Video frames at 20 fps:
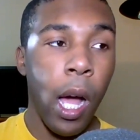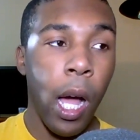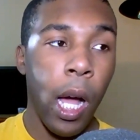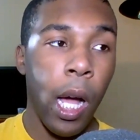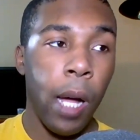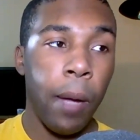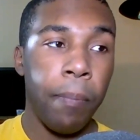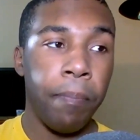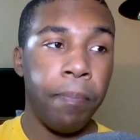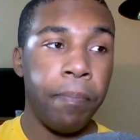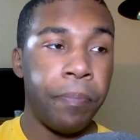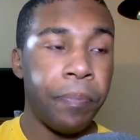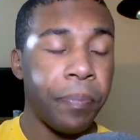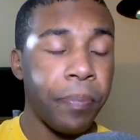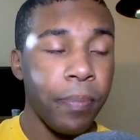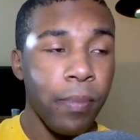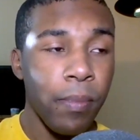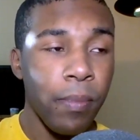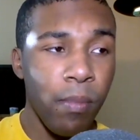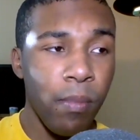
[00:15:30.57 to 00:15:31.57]
Um,
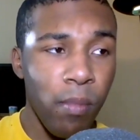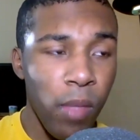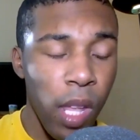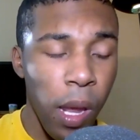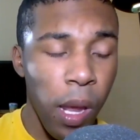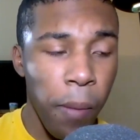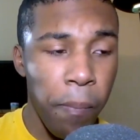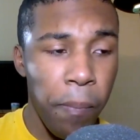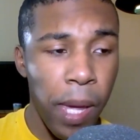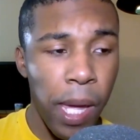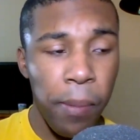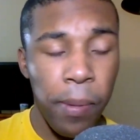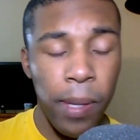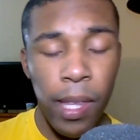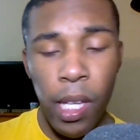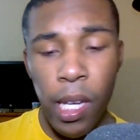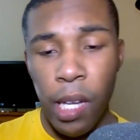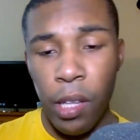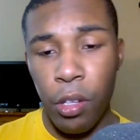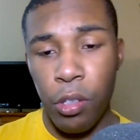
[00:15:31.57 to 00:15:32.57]

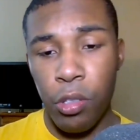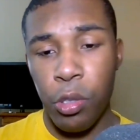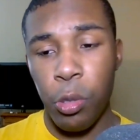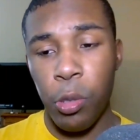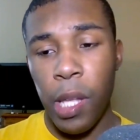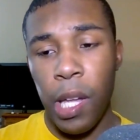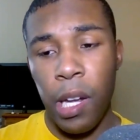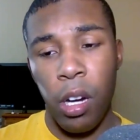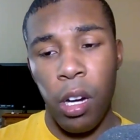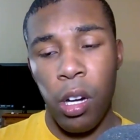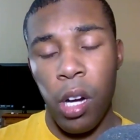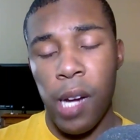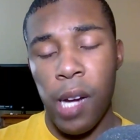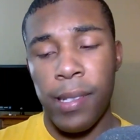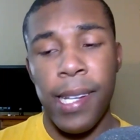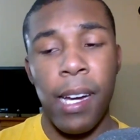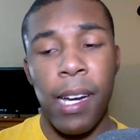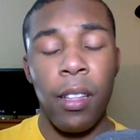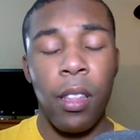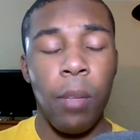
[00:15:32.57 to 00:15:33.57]
maybe the other two that are
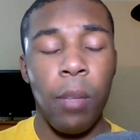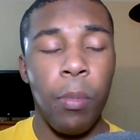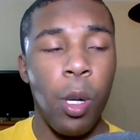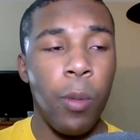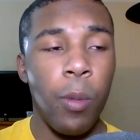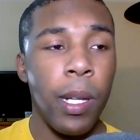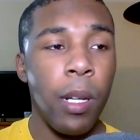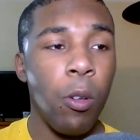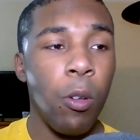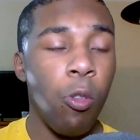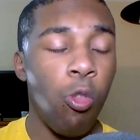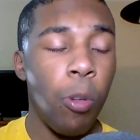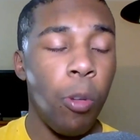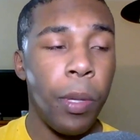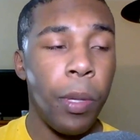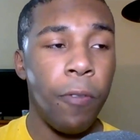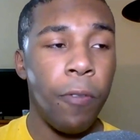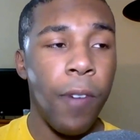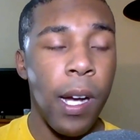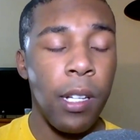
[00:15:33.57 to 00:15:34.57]
knocked out at the moment
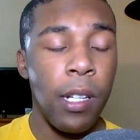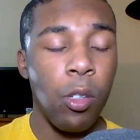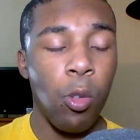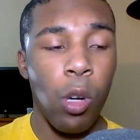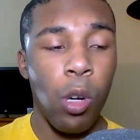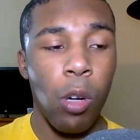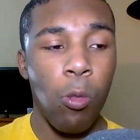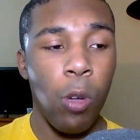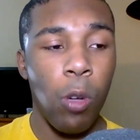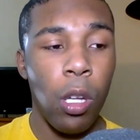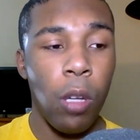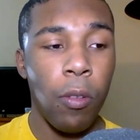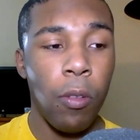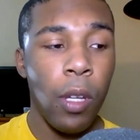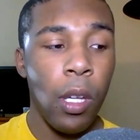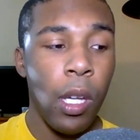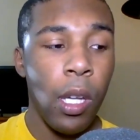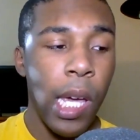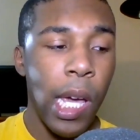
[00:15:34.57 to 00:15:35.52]
would be fine to work with.